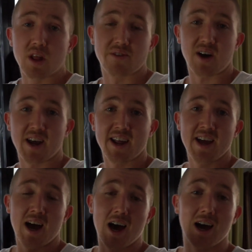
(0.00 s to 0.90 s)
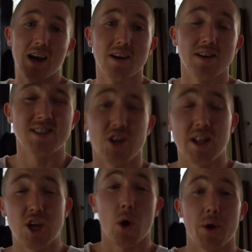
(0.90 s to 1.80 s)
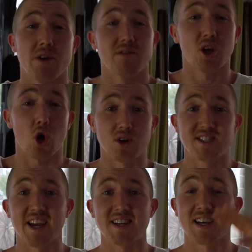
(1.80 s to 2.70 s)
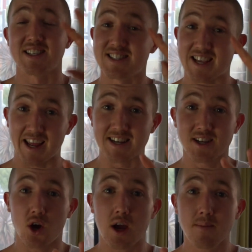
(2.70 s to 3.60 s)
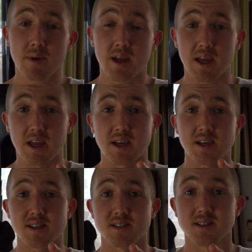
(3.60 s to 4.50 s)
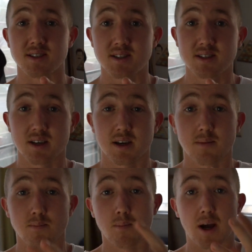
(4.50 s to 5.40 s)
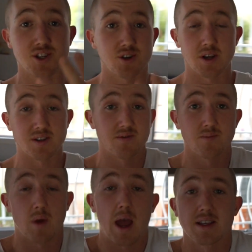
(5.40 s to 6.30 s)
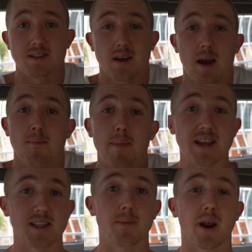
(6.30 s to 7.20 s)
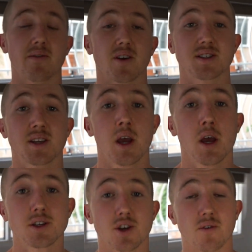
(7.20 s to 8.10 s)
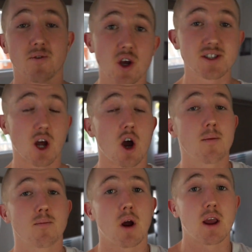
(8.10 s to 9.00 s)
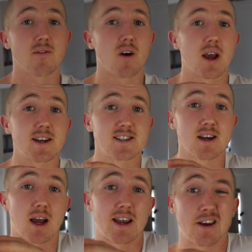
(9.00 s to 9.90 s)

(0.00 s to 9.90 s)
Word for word: Really fun. I certainly going over the content a second time is much is has amazing benefits. So the first time, if I I